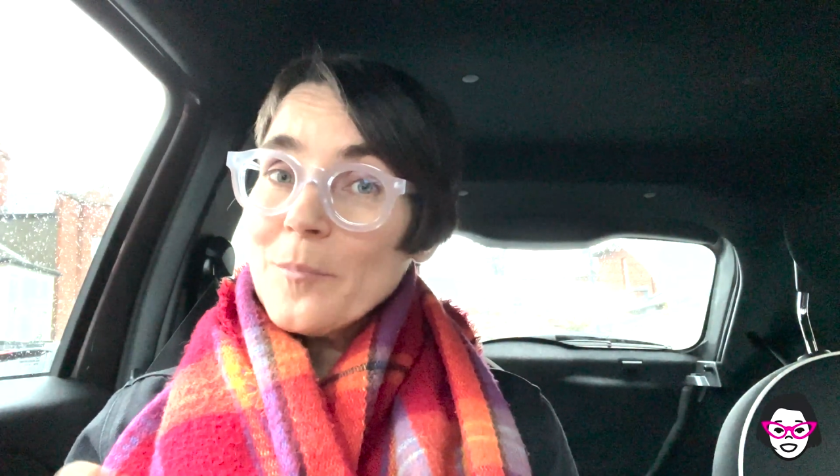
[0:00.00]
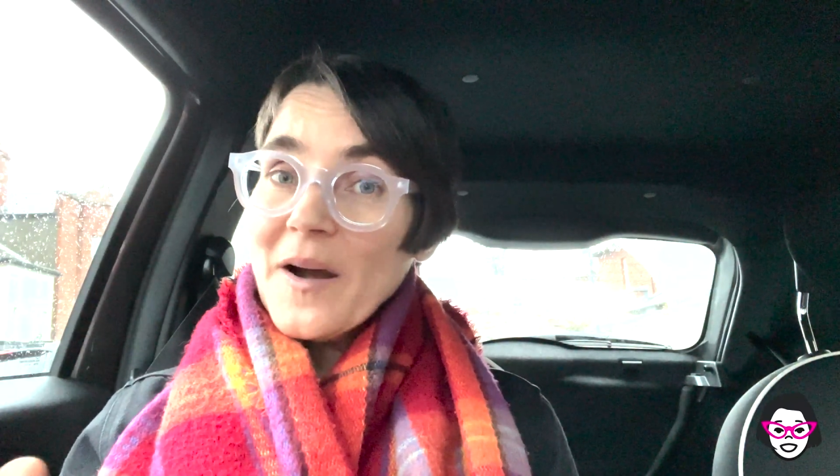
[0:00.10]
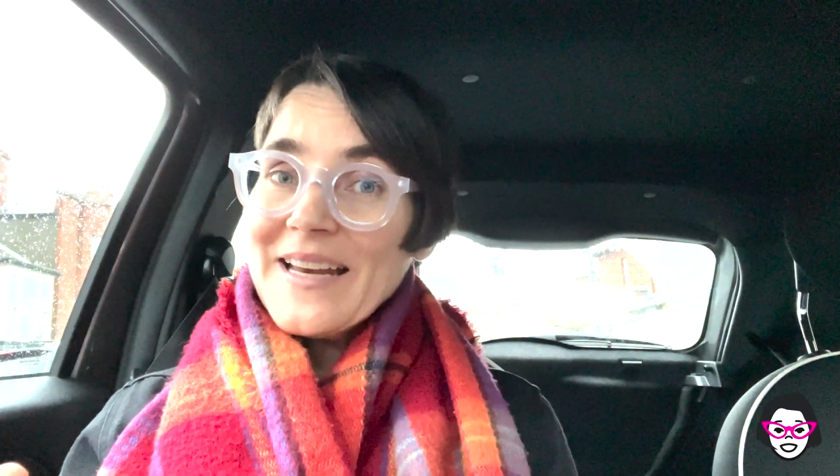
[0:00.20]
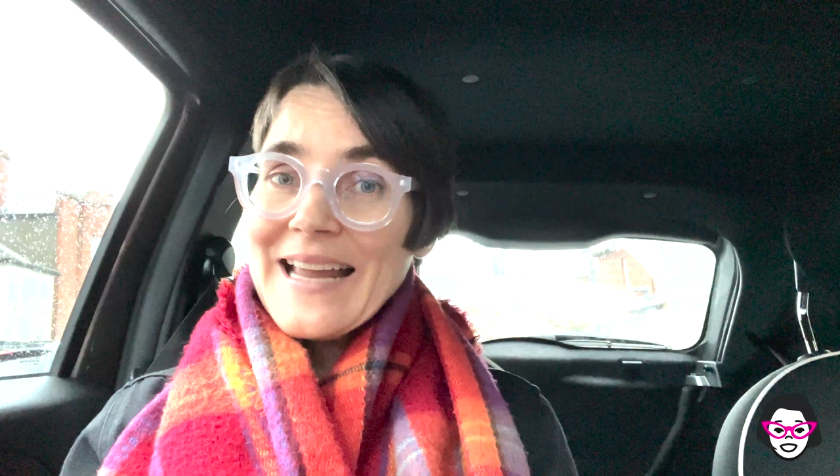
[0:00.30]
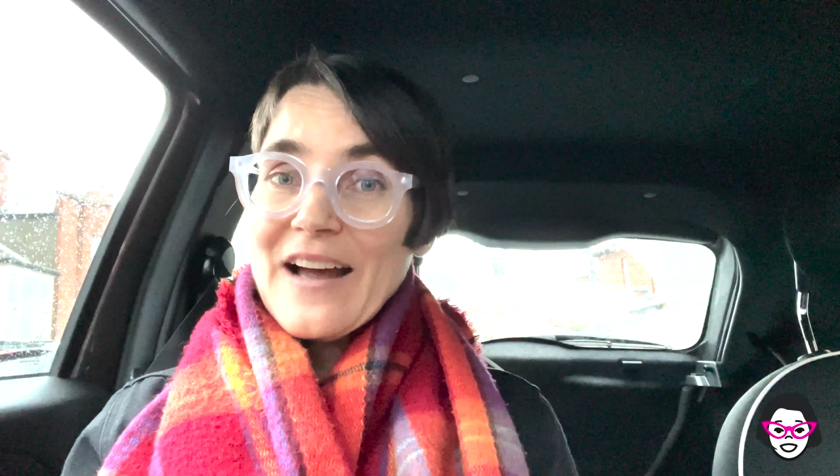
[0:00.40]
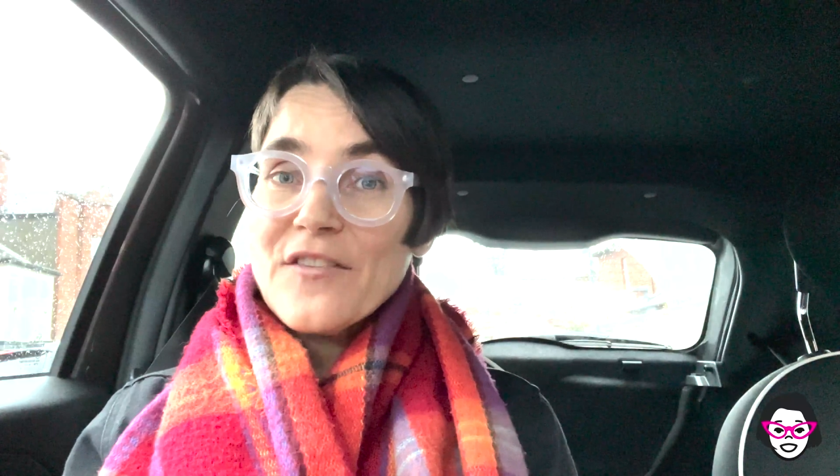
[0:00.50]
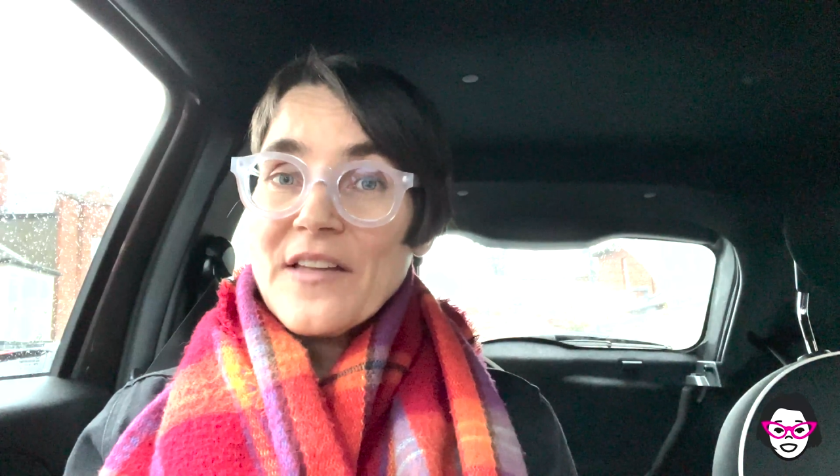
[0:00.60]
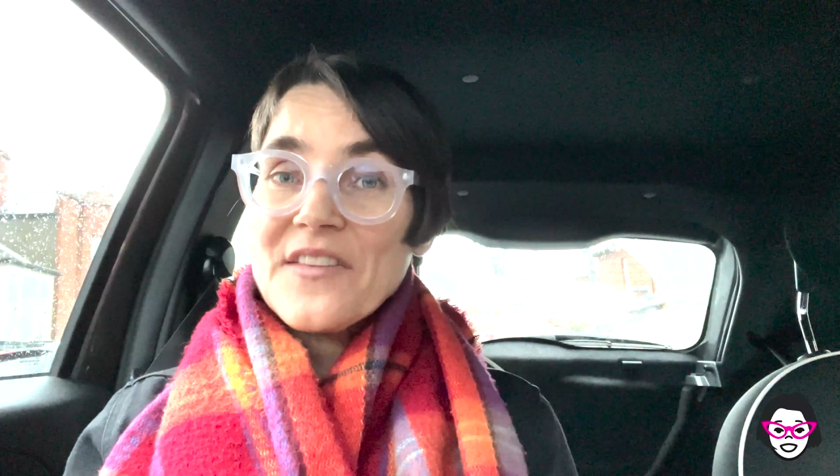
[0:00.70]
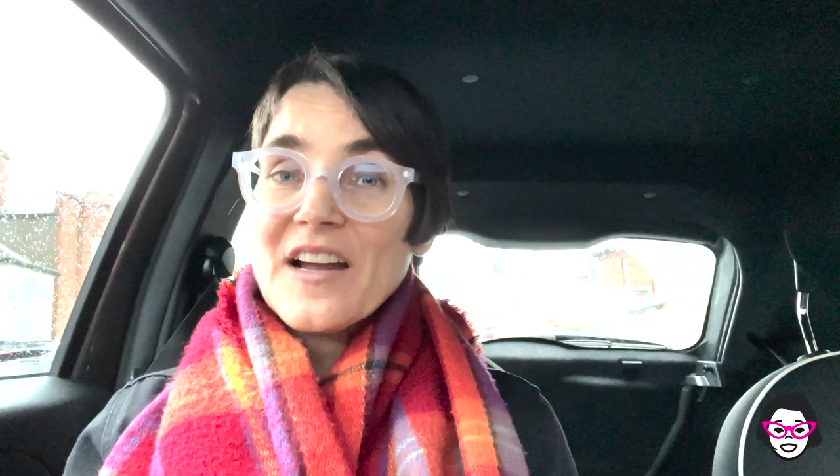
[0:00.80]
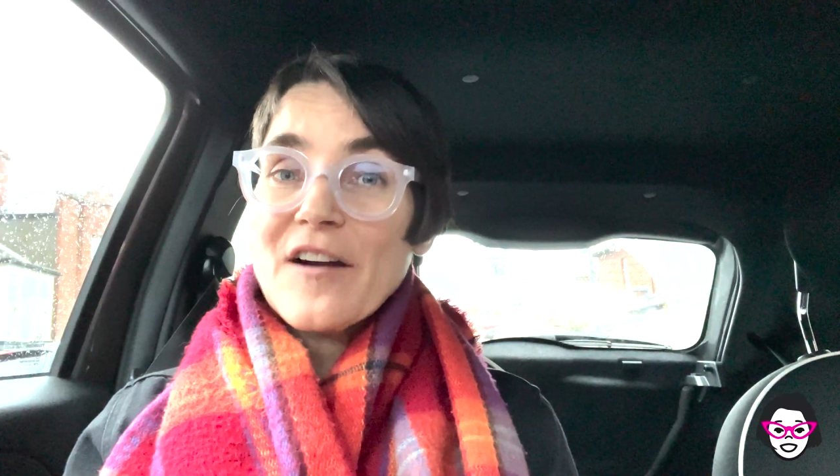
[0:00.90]
by now
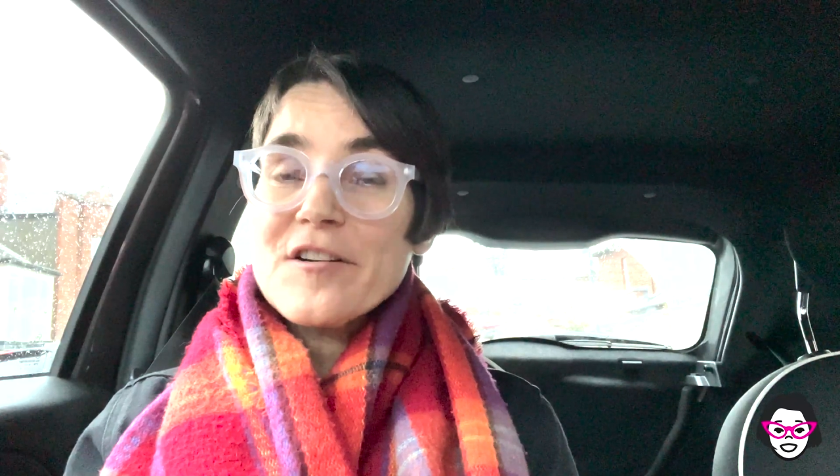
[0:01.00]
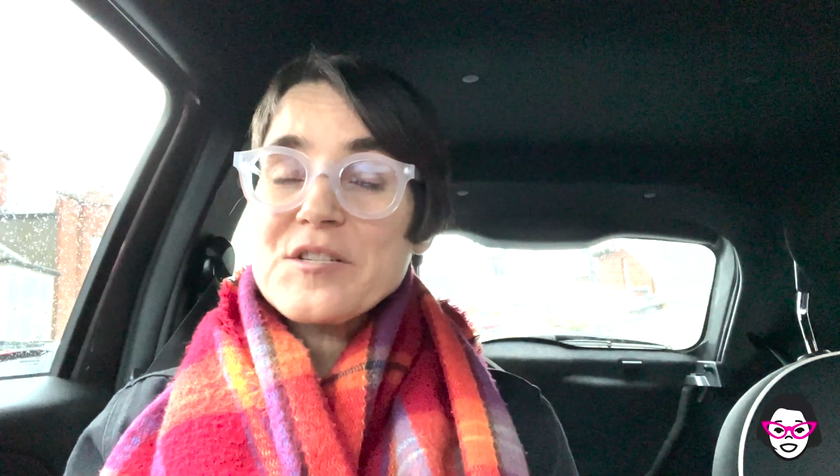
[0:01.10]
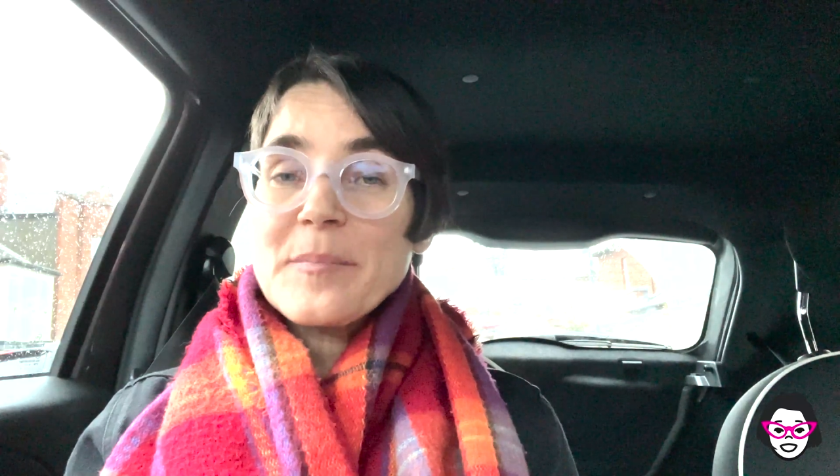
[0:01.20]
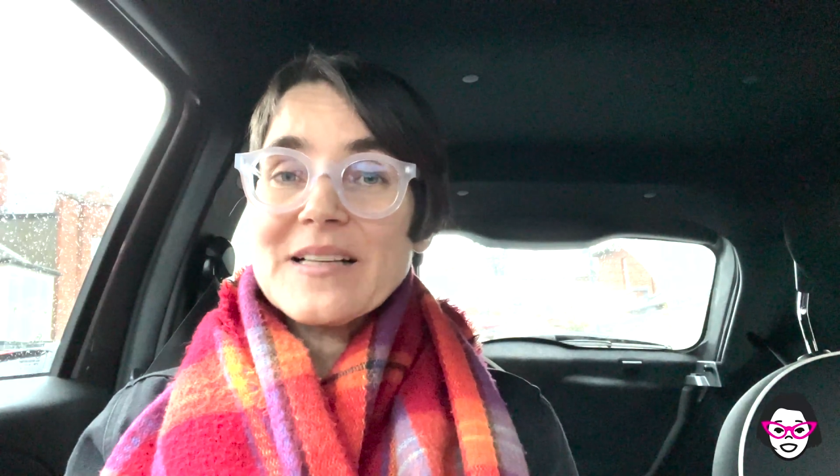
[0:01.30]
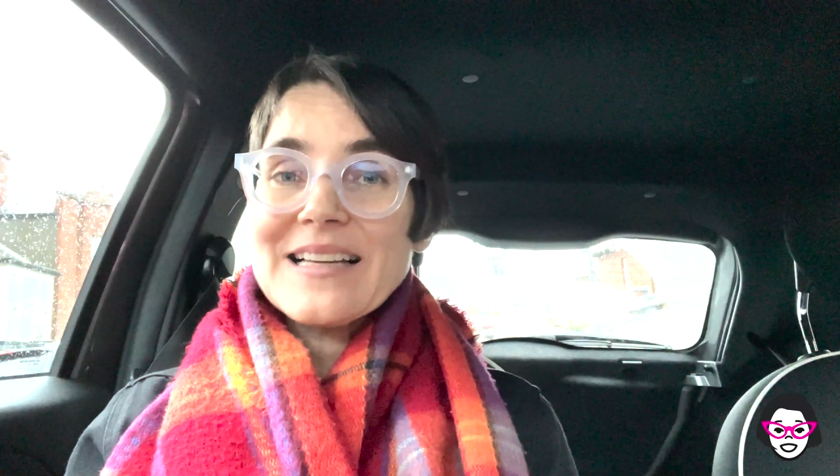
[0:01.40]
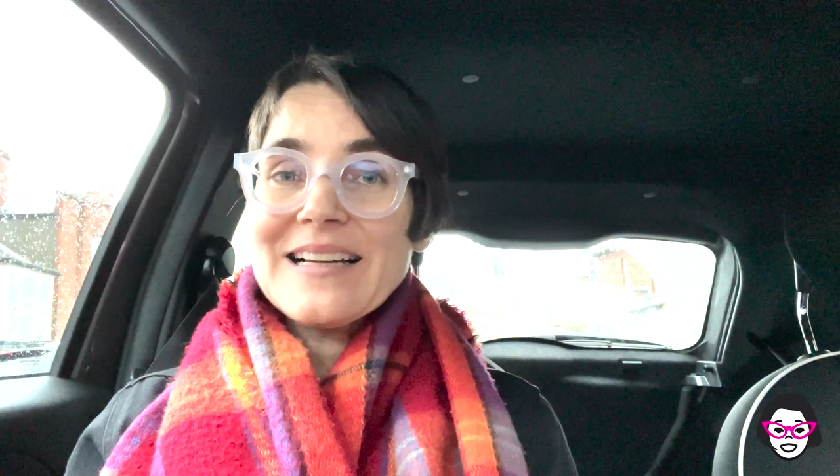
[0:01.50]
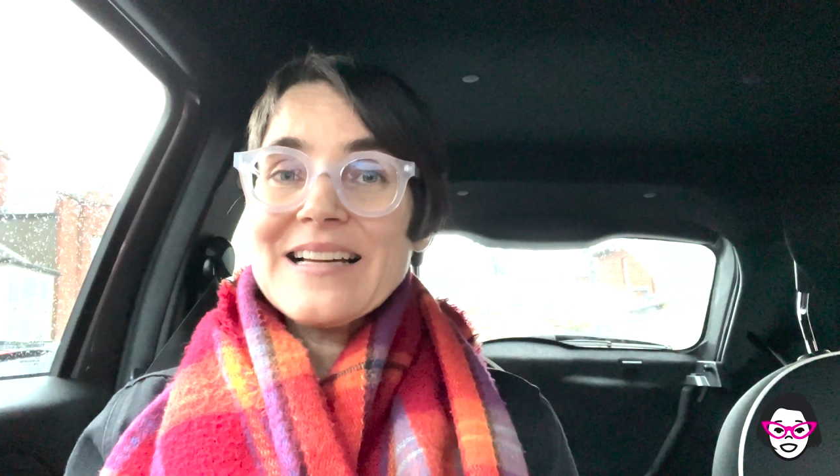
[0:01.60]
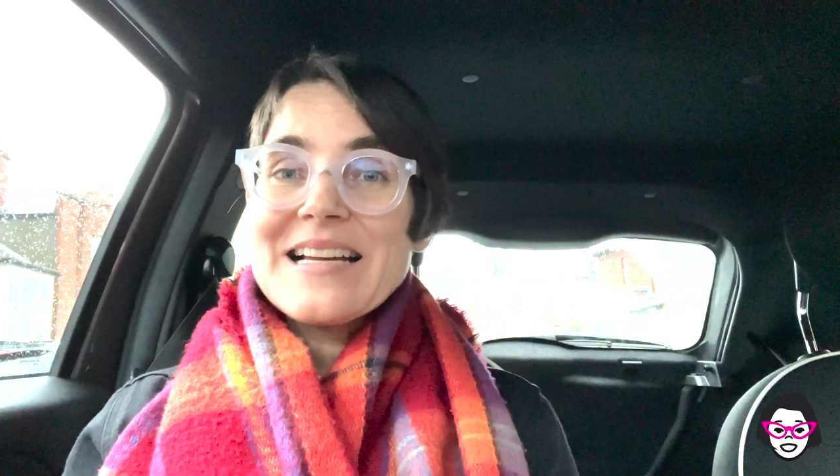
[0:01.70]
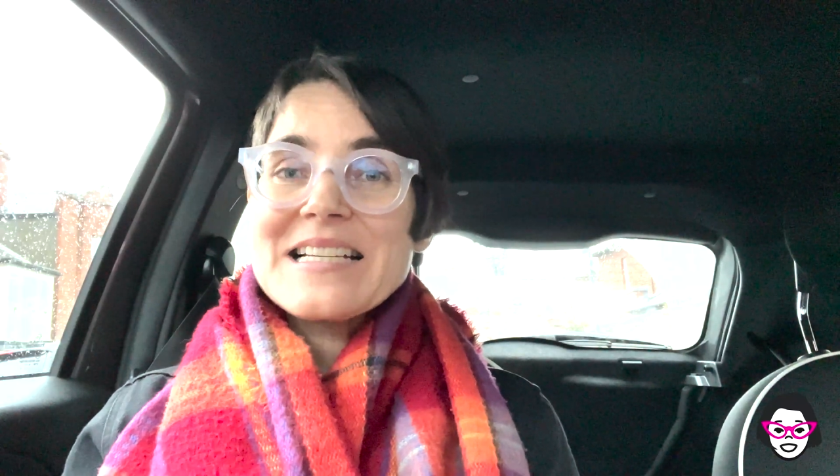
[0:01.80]
that the courage pillar